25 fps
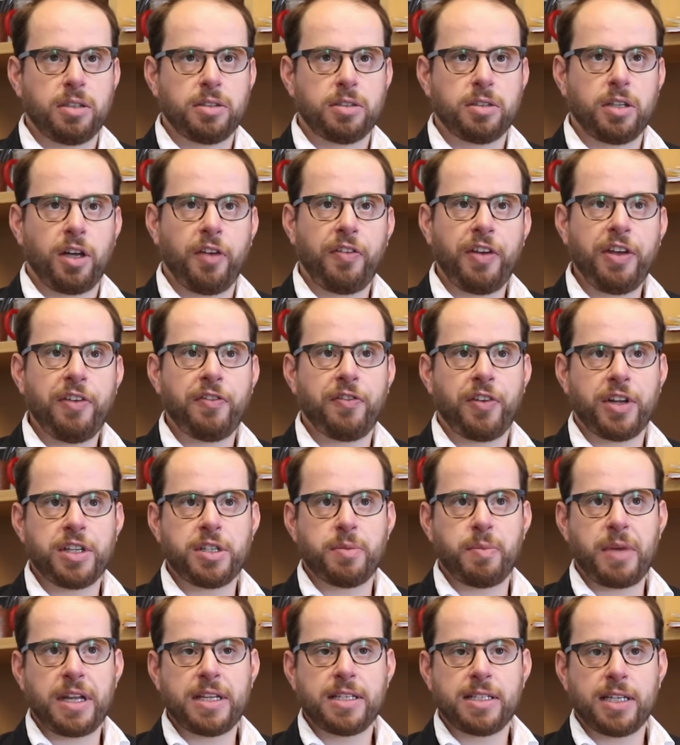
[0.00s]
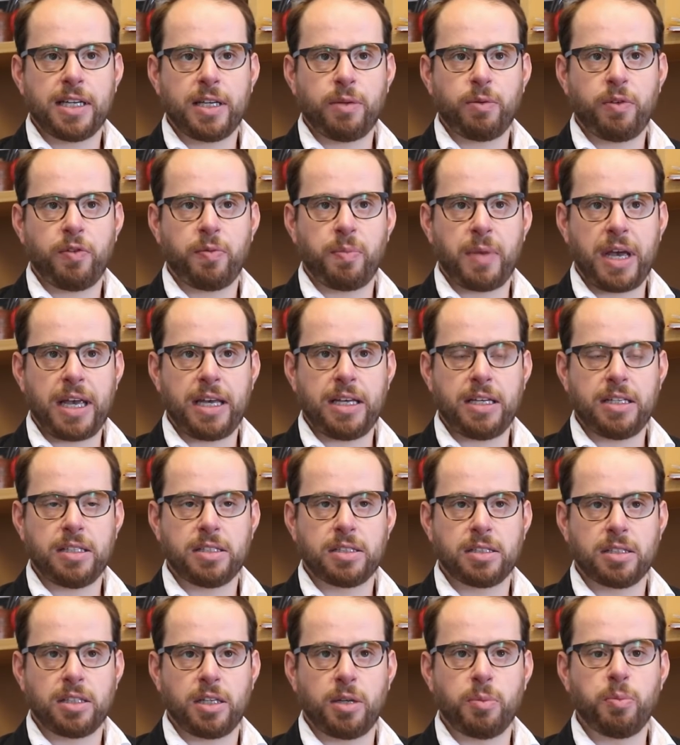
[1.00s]
I think fundamentally we've
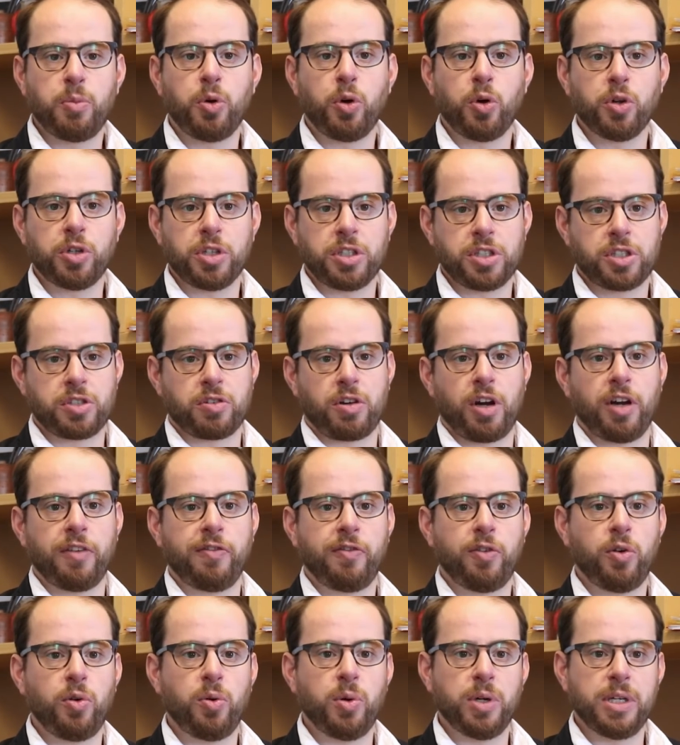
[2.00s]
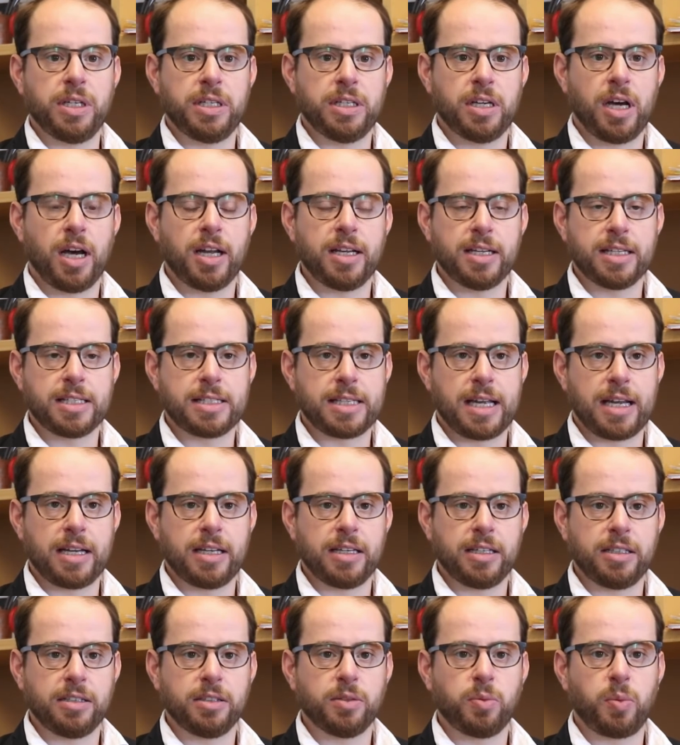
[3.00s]
made an important stride forward in
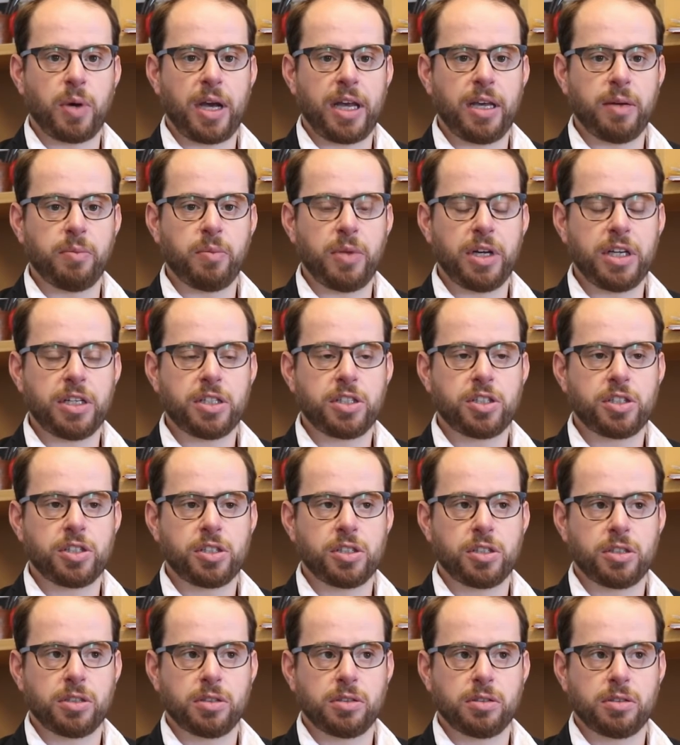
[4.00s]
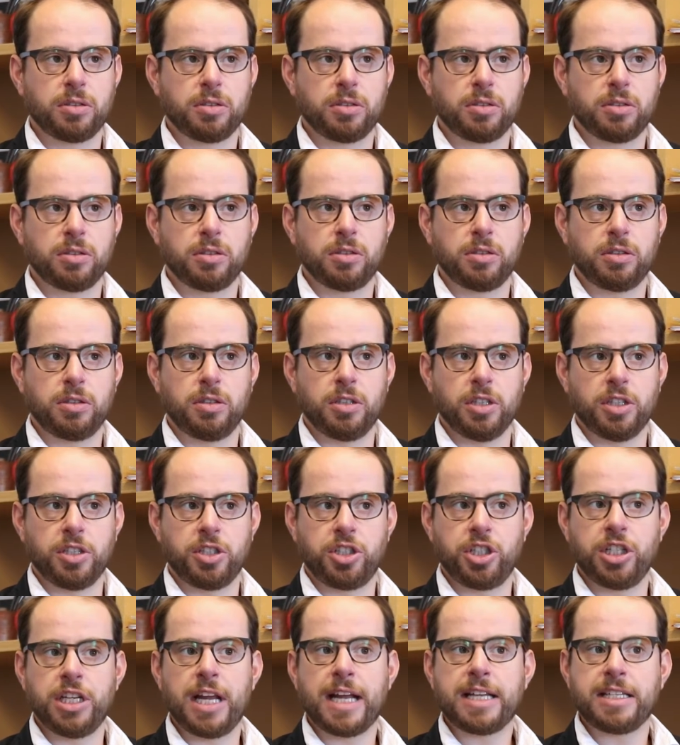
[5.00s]
understanding the way in which the
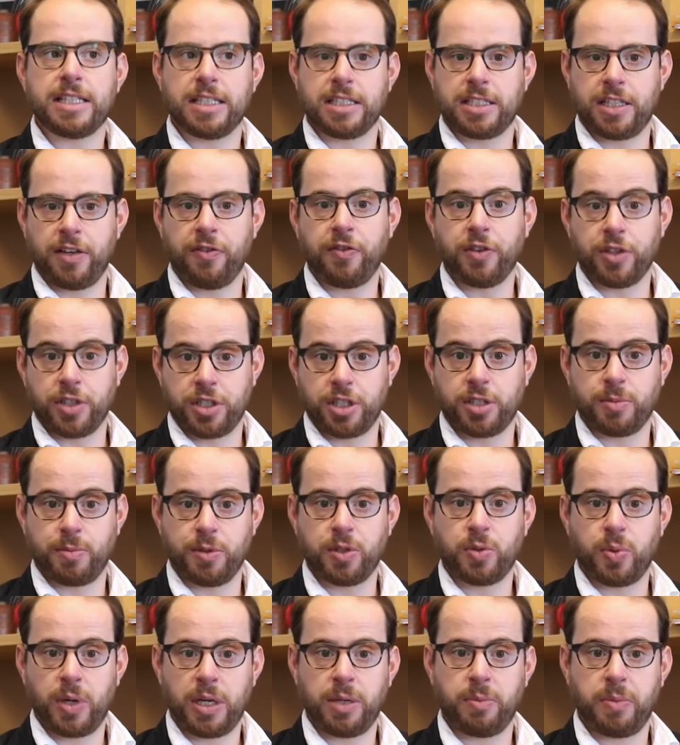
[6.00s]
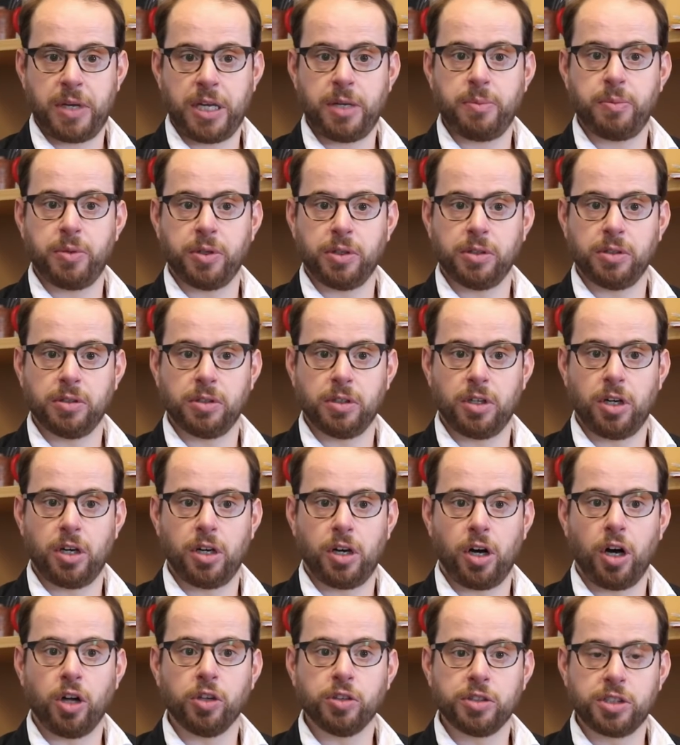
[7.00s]
genetic differences between people
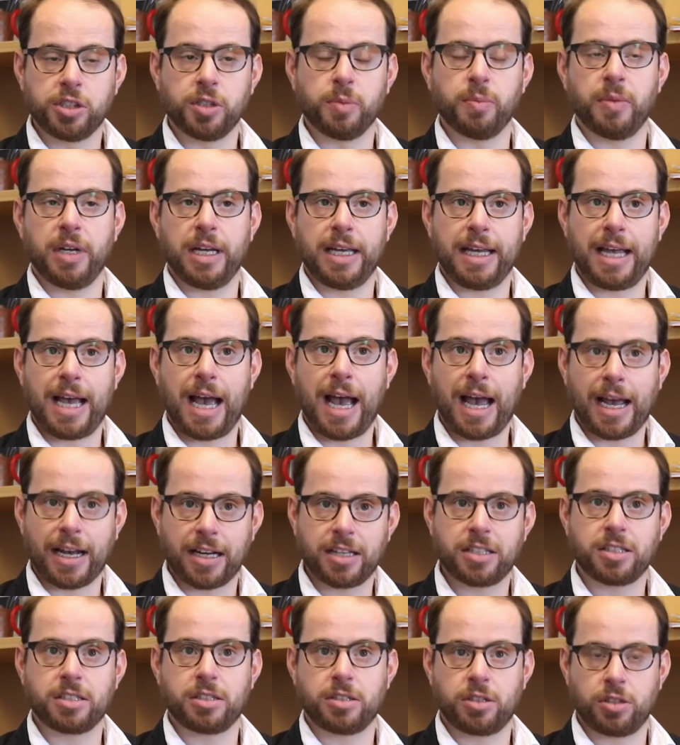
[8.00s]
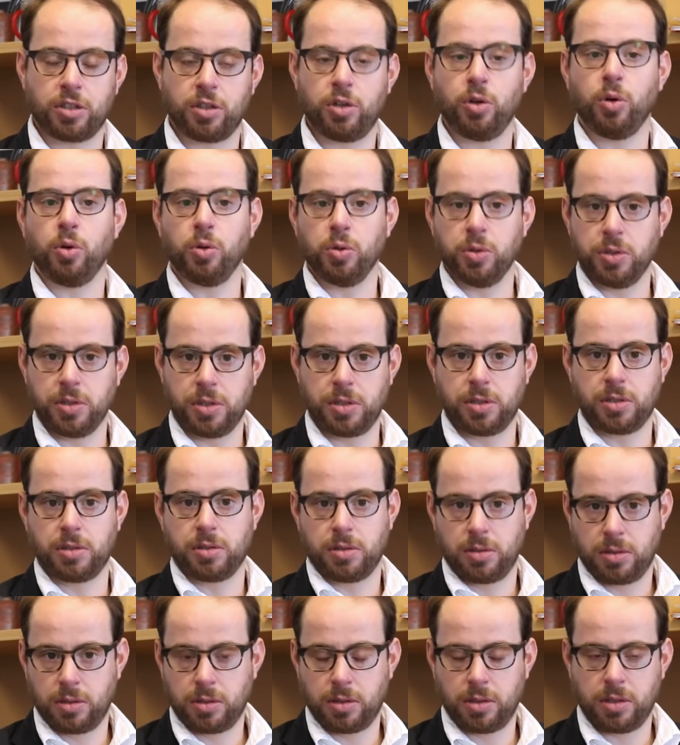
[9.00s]
ultimately act to
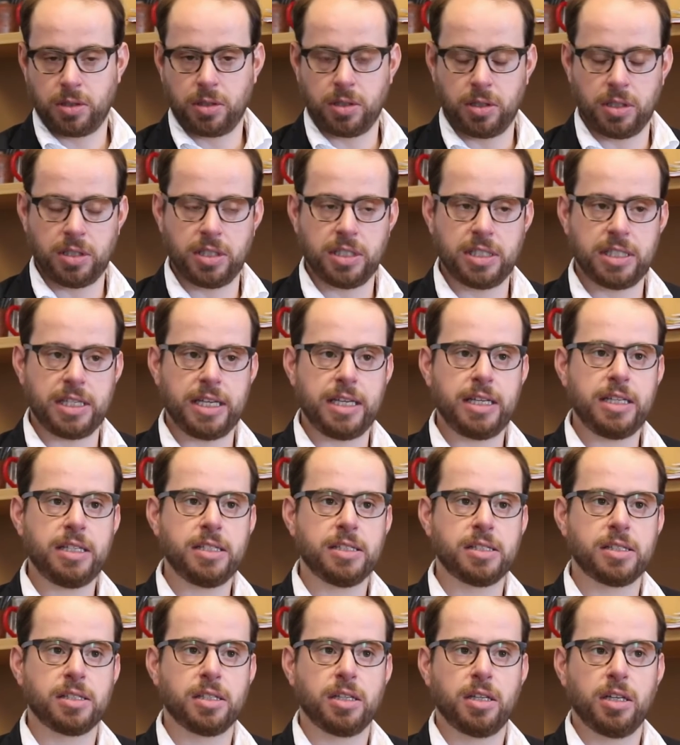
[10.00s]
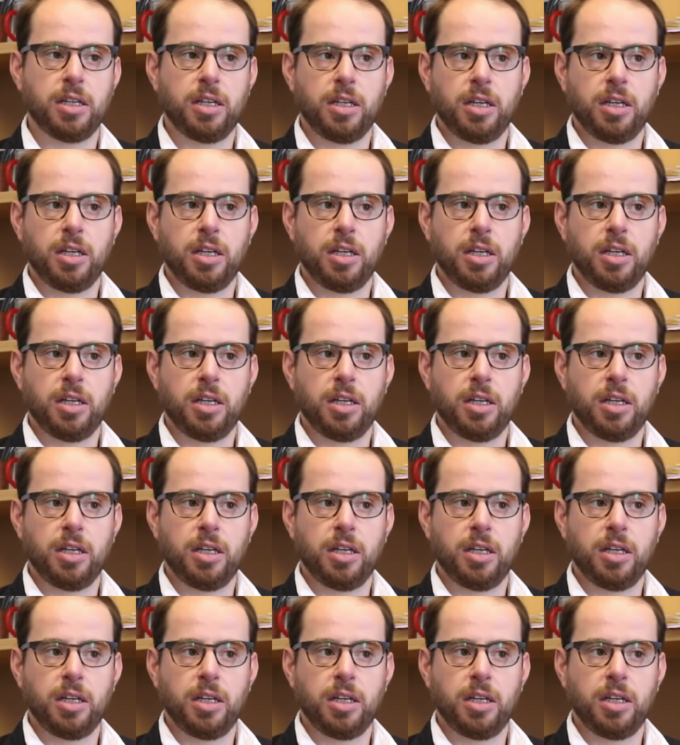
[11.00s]
cause the disease.